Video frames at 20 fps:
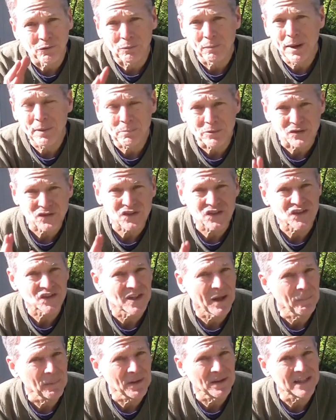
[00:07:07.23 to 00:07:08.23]
remember,
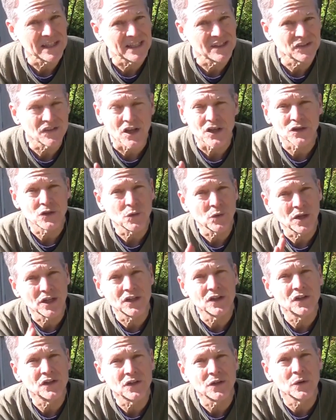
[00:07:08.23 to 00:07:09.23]
some of these you
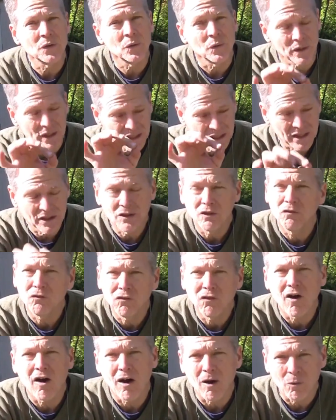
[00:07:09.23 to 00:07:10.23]
can do in the
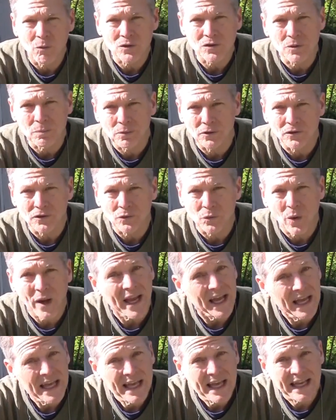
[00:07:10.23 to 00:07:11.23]
fall when you put it
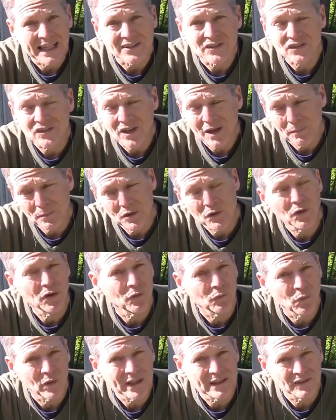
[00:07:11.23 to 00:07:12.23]
away, and some you
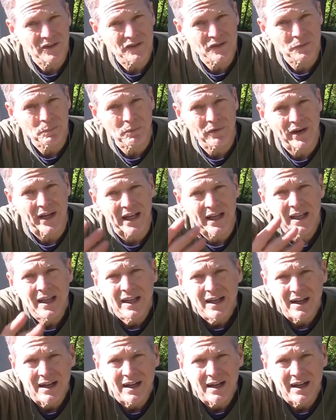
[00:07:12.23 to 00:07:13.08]
can wait to spring.